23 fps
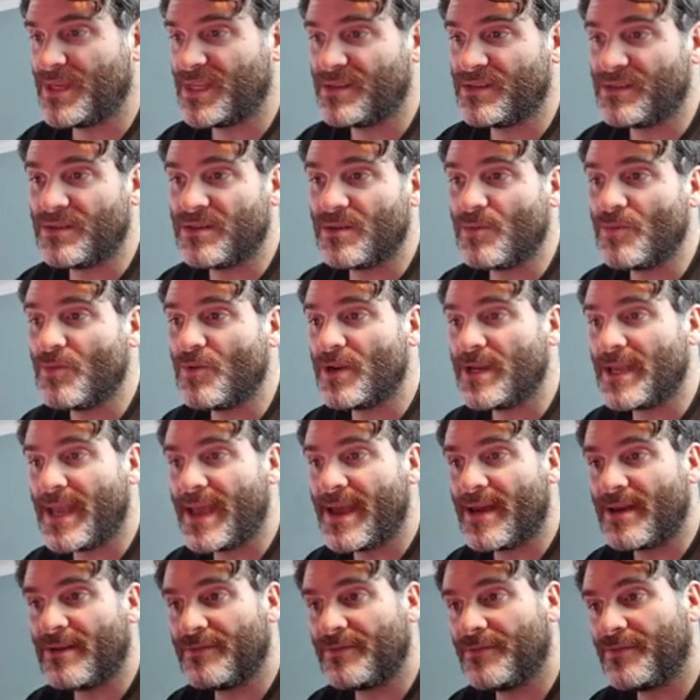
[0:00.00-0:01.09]
you don't want to
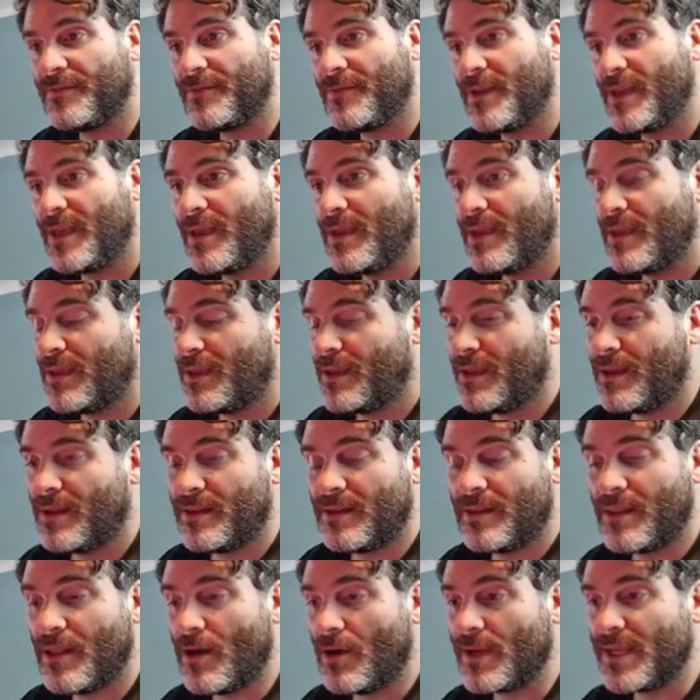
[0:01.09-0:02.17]
have
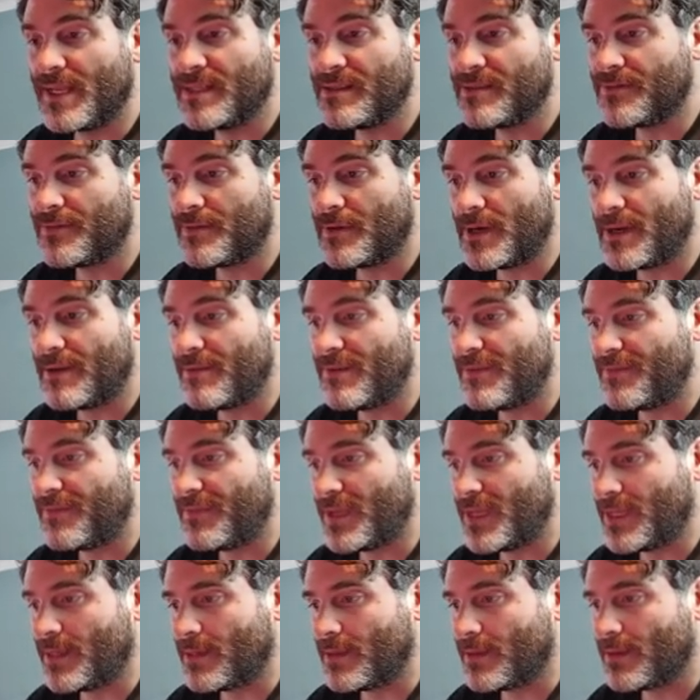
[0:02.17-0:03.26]
logins for
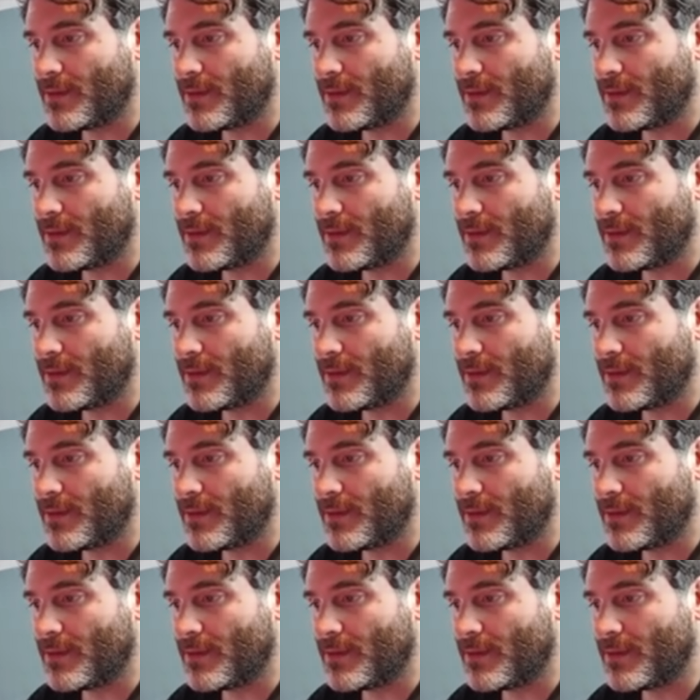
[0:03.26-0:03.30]
everything.